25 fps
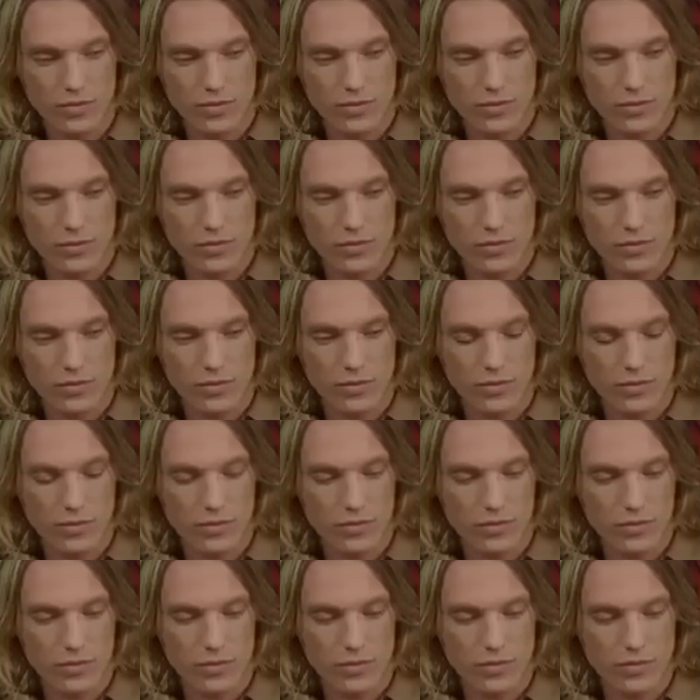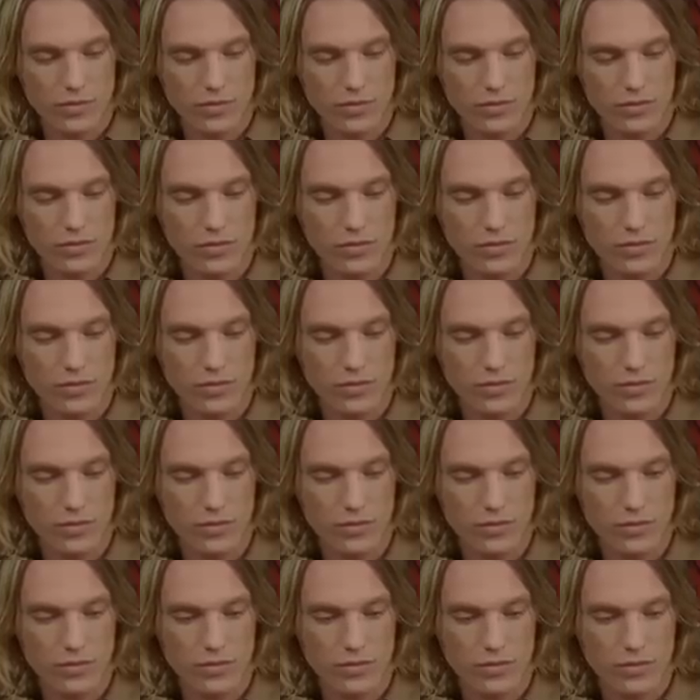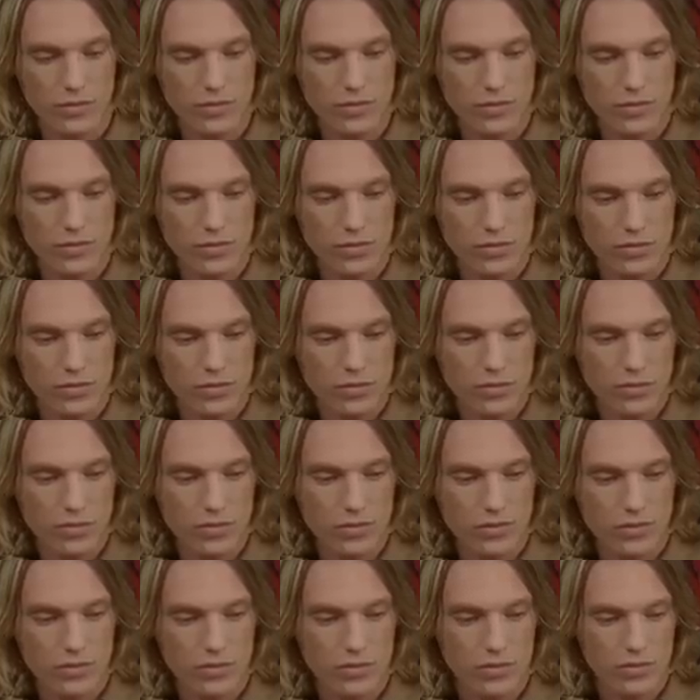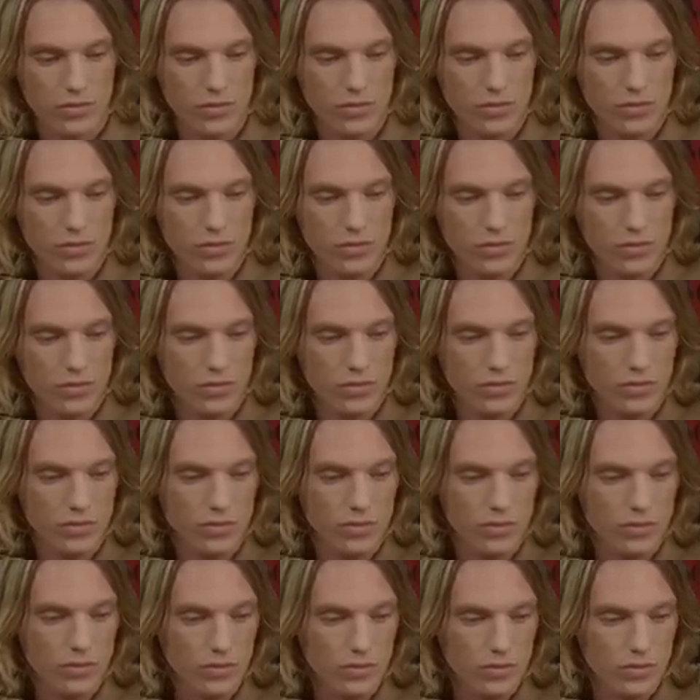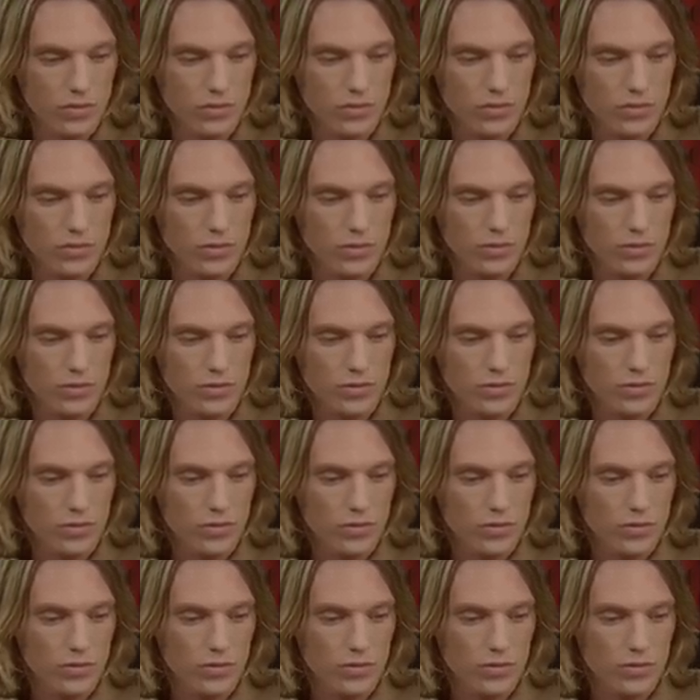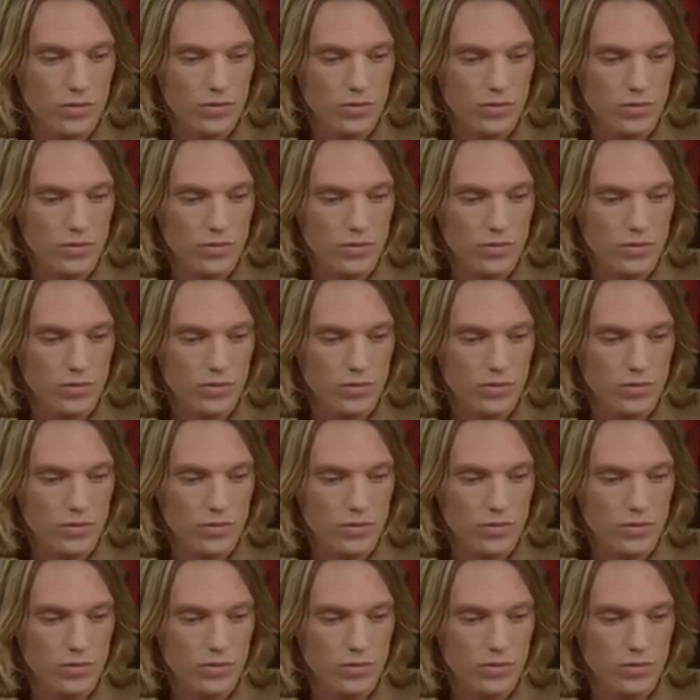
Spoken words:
(silent)